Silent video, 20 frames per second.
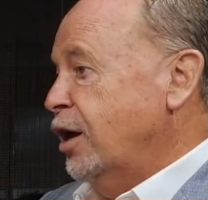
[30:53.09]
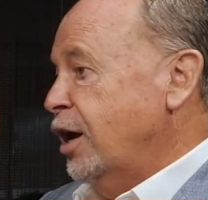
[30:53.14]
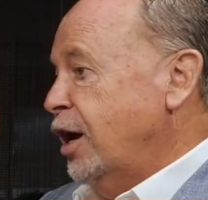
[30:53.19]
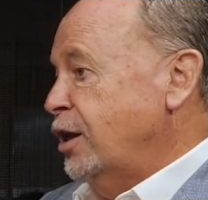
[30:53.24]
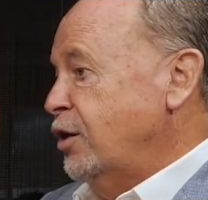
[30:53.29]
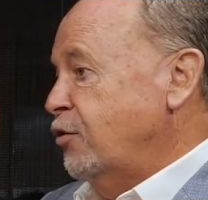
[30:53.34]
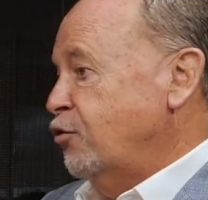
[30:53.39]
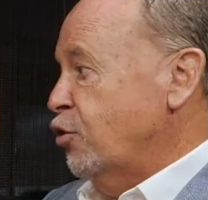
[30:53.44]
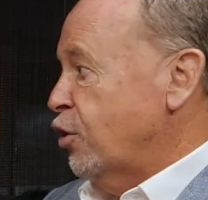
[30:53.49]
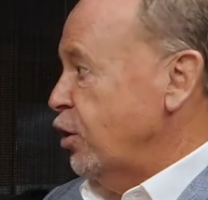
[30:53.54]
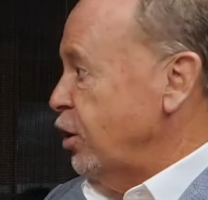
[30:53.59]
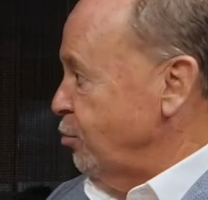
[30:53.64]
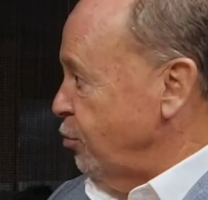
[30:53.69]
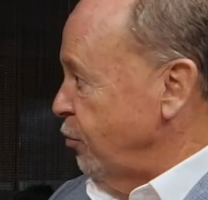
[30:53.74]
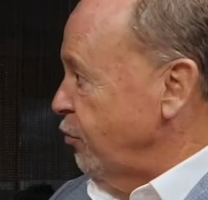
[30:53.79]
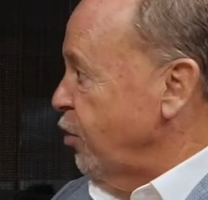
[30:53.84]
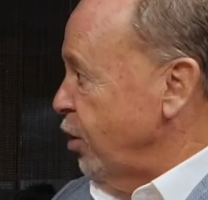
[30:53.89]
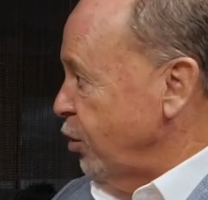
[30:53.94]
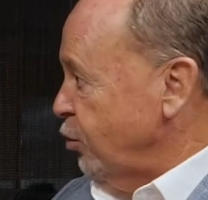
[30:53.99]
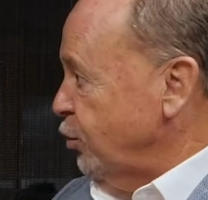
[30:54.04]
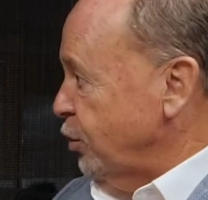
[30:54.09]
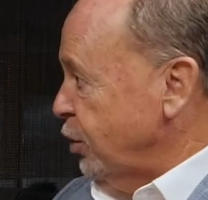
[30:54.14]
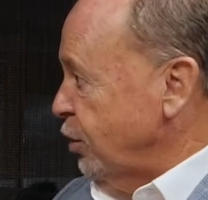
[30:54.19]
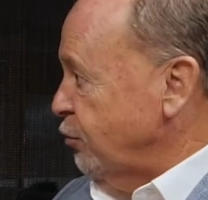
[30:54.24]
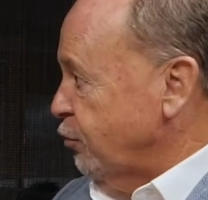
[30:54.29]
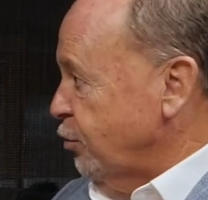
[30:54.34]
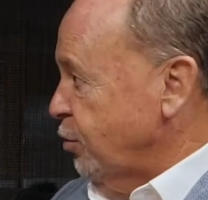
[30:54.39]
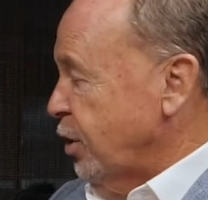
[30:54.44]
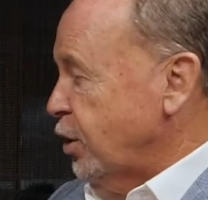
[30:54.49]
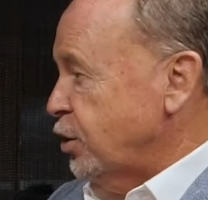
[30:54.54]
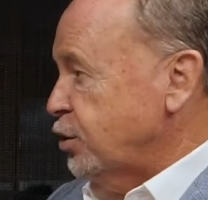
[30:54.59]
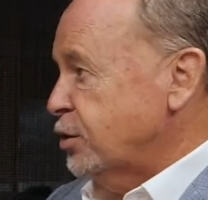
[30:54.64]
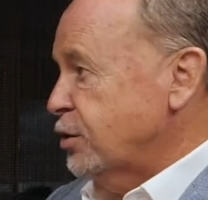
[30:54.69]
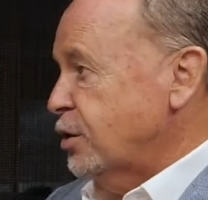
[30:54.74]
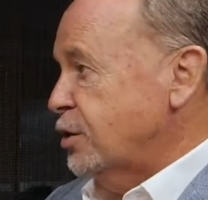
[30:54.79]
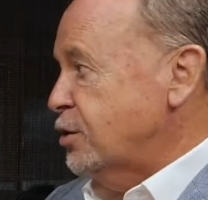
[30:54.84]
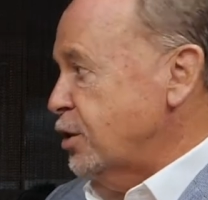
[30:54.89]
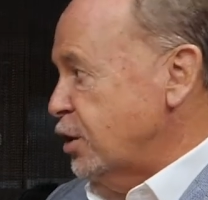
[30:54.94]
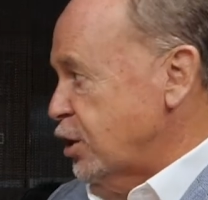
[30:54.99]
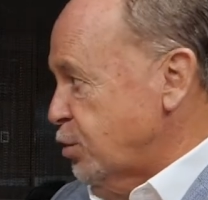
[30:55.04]
And you've got to then provide all the information.
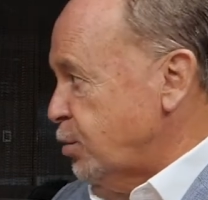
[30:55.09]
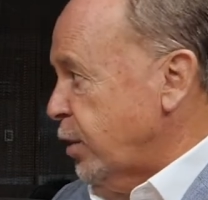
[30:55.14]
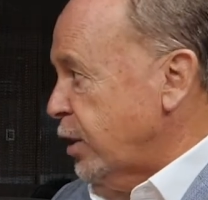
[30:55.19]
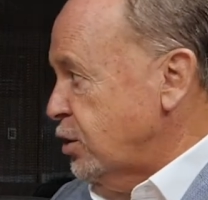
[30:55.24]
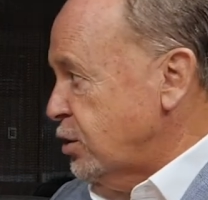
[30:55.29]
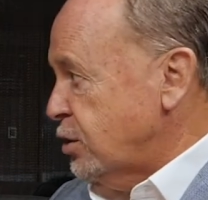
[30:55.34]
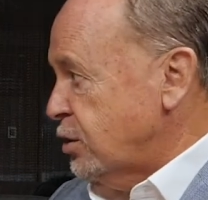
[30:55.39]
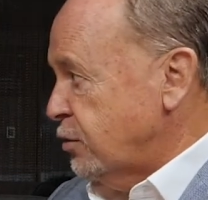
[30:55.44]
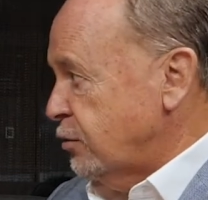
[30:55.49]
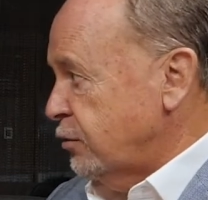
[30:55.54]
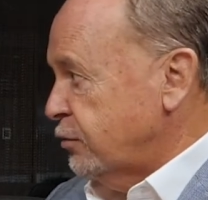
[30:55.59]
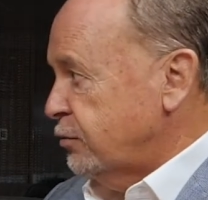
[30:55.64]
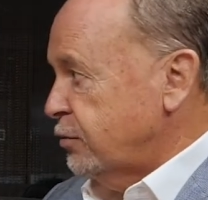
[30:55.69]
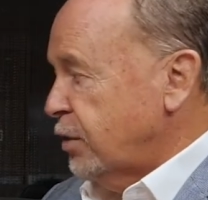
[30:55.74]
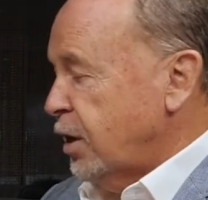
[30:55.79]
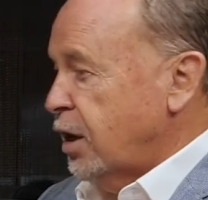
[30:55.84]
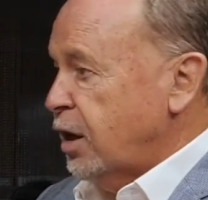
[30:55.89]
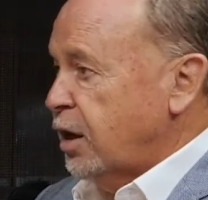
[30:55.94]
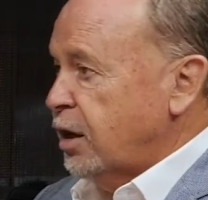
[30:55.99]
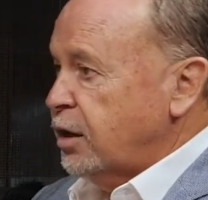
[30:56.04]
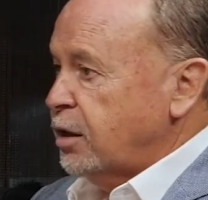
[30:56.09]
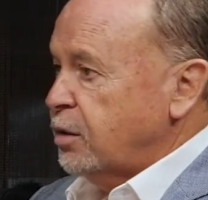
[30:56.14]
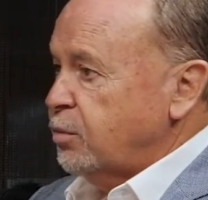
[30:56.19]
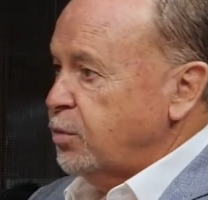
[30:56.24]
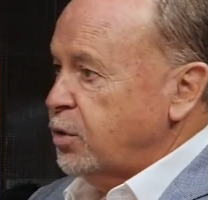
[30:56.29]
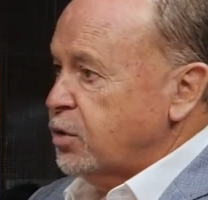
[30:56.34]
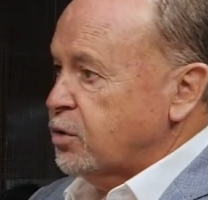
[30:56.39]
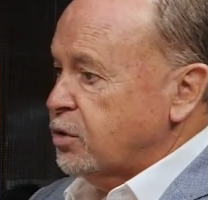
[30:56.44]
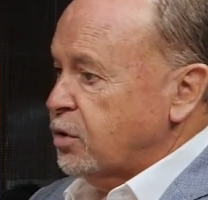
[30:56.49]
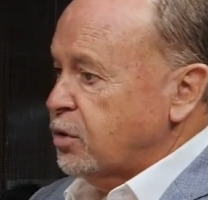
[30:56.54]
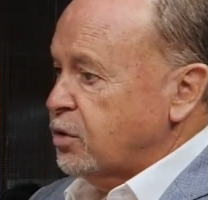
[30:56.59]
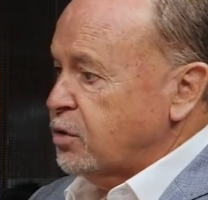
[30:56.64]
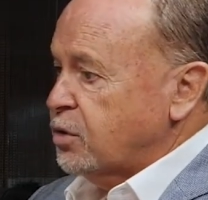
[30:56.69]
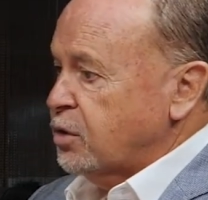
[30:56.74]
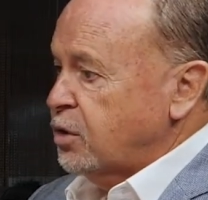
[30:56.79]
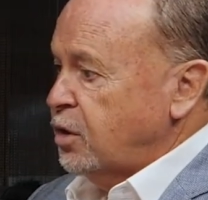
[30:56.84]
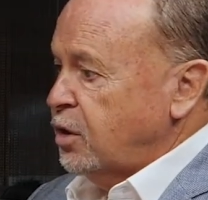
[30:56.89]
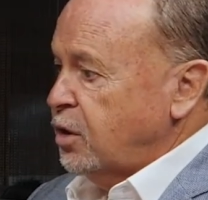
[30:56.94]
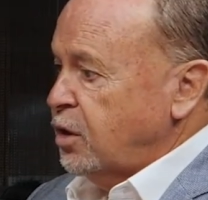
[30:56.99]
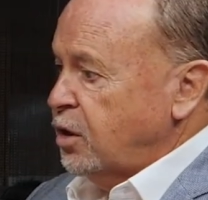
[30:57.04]
It's expensive in business.
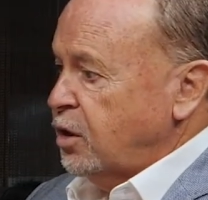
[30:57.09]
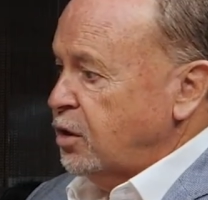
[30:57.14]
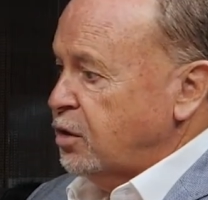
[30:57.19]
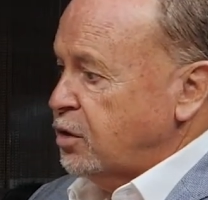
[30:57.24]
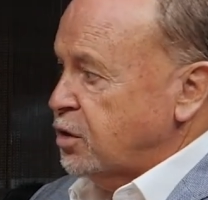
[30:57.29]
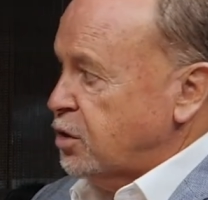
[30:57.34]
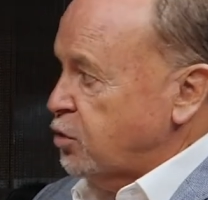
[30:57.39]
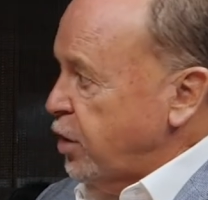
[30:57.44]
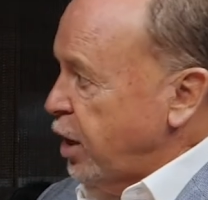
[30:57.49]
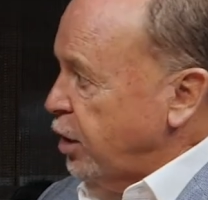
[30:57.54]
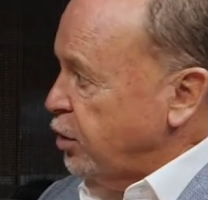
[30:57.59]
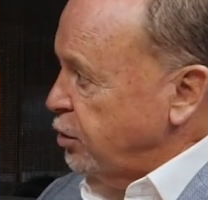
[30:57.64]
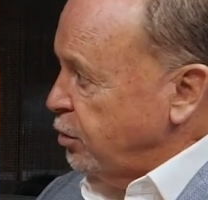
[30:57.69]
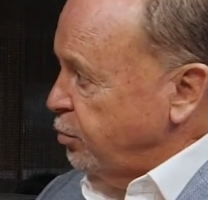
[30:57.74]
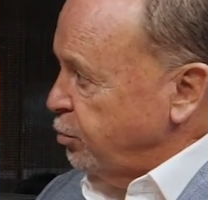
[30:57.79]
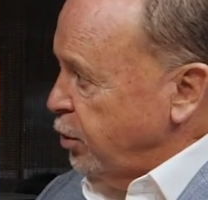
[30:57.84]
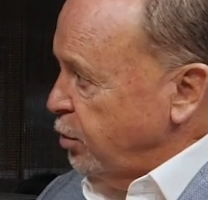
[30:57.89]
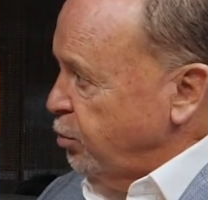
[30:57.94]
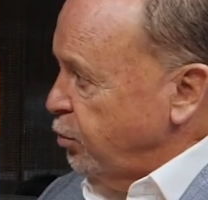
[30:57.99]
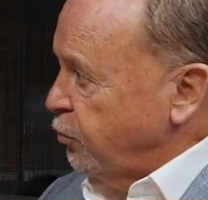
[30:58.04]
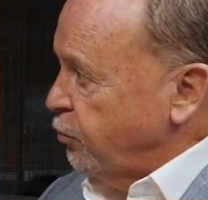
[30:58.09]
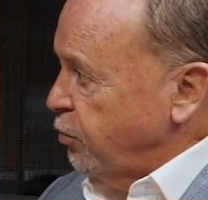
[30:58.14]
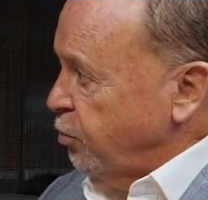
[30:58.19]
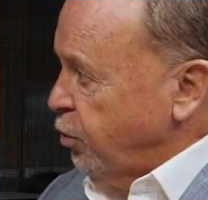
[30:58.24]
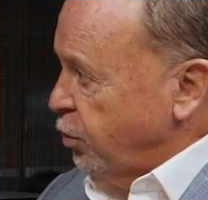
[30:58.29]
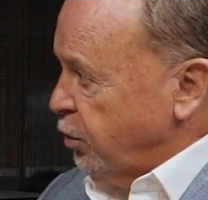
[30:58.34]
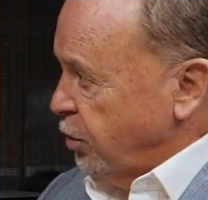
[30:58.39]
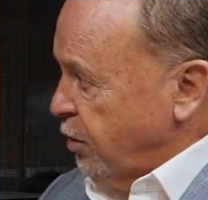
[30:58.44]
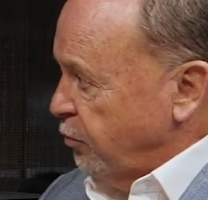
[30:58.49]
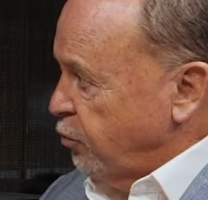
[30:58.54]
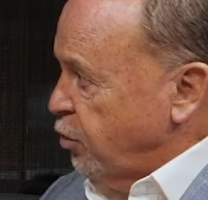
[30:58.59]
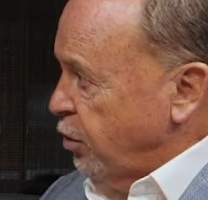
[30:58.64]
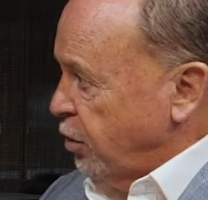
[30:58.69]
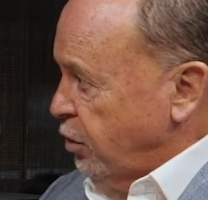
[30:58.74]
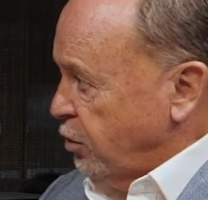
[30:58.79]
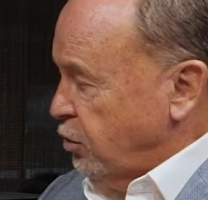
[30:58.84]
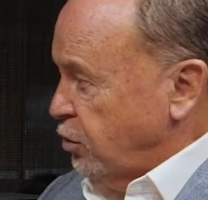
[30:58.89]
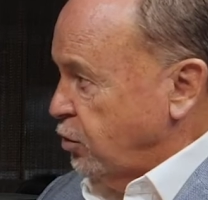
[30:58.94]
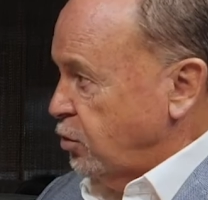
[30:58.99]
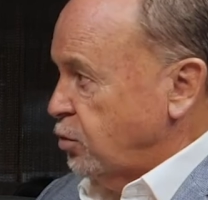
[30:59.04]
Distracts your people from what they've got
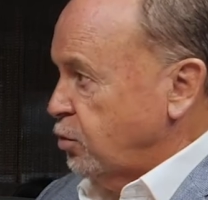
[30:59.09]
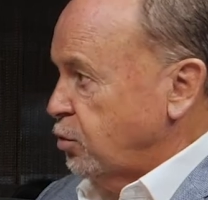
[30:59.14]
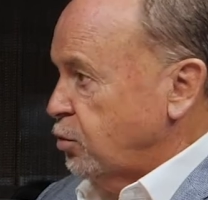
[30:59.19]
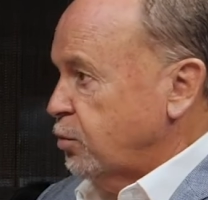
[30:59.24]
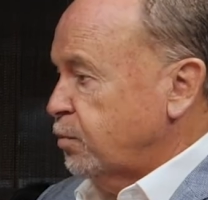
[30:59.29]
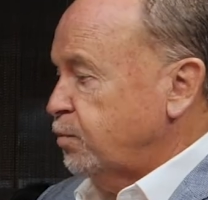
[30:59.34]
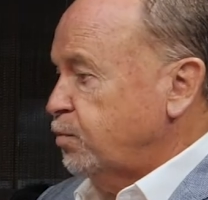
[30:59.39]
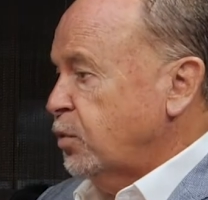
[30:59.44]
to do.